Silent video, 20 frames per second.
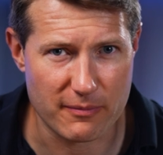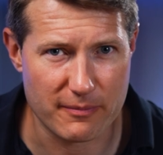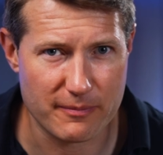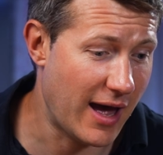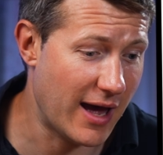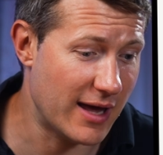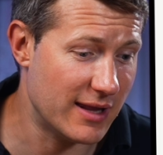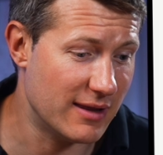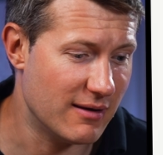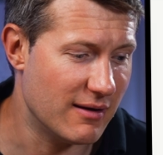
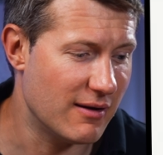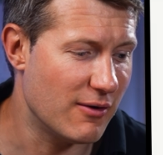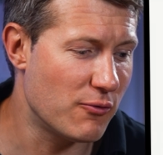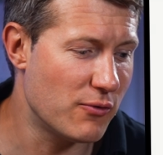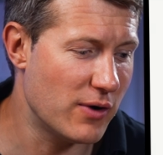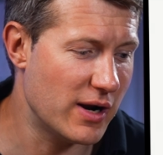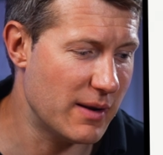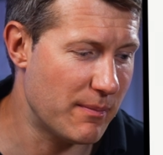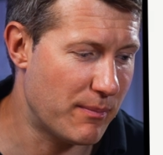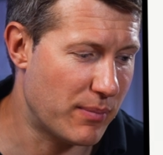And
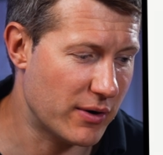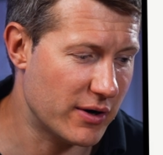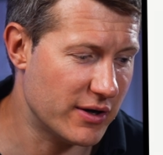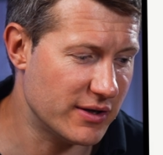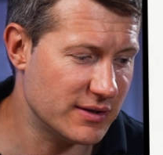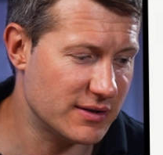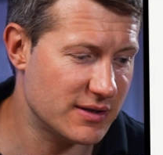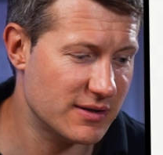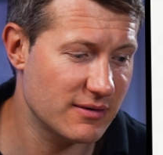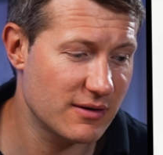really
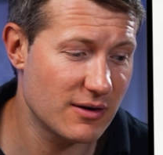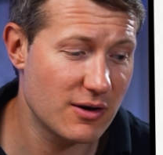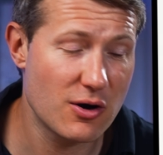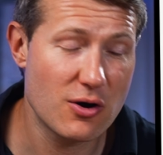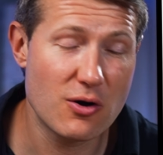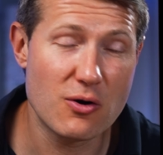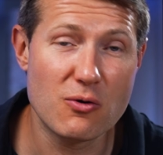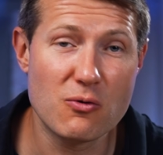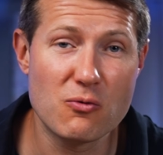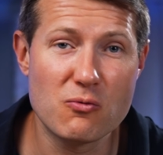important,
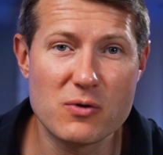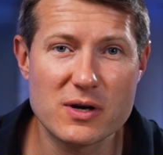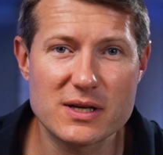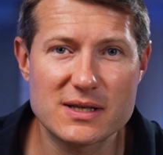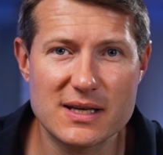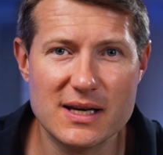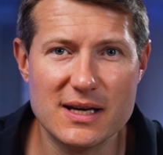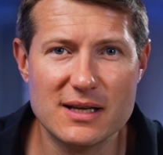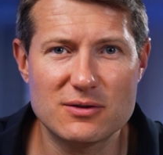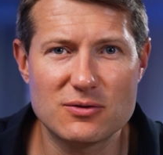we
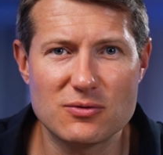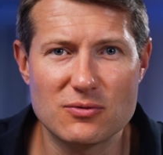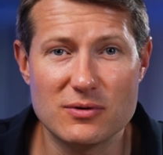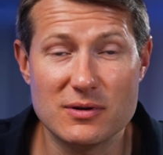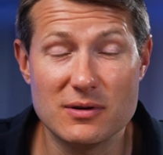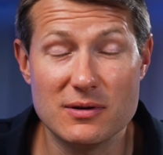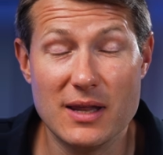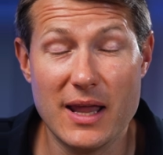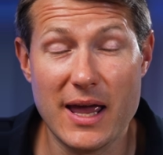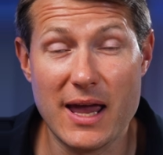say to
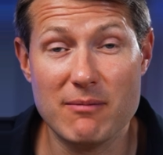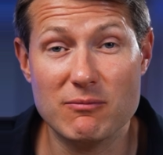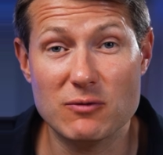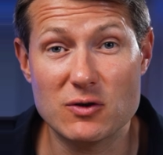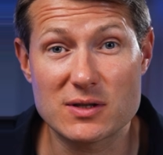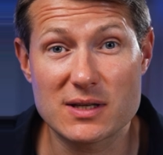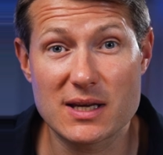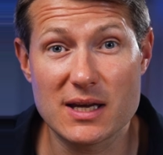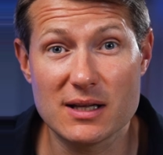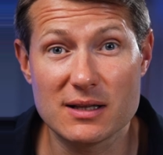name the
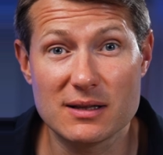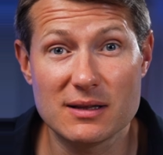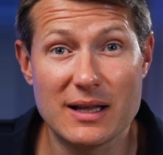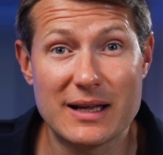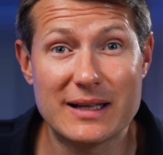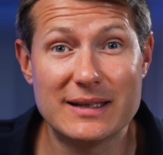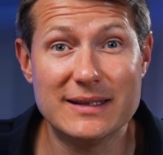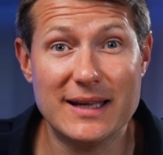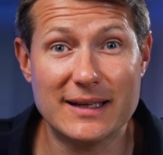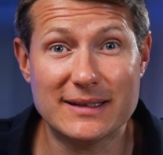skill
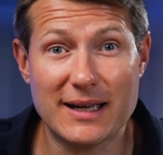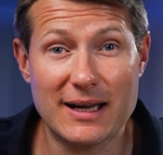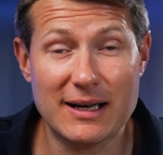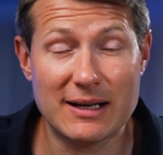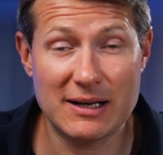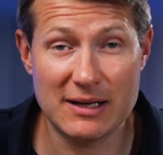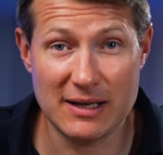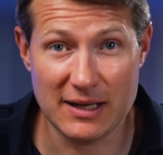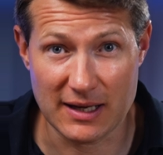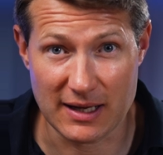data
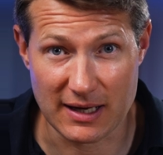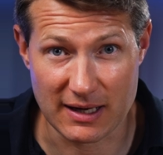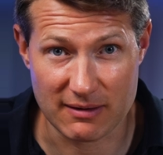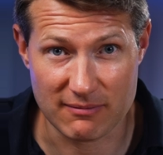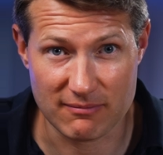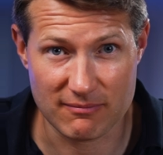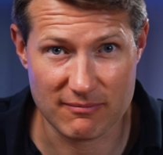cleaning.